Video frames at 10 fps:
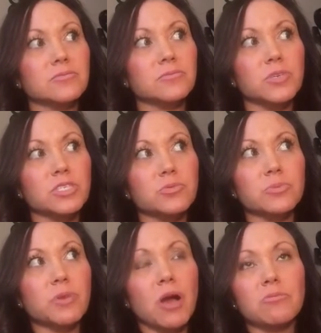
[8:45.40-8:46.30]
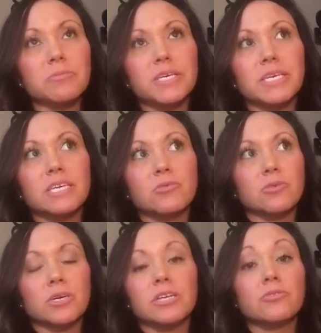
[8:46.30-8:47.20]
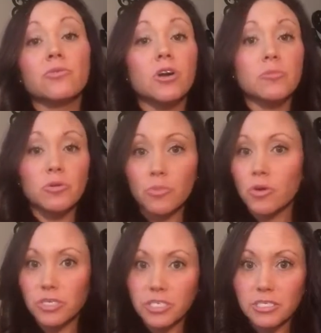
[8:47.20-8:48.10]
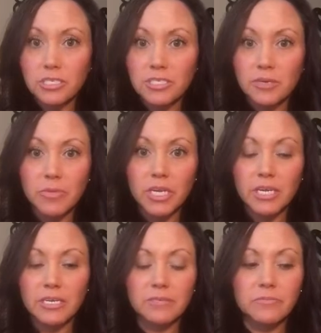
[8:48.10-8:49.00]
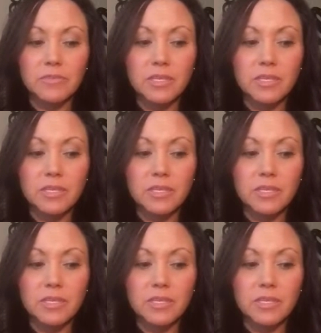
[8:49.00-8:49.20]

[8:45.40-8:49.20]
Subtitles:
which would probably equal a normal portion to somebody.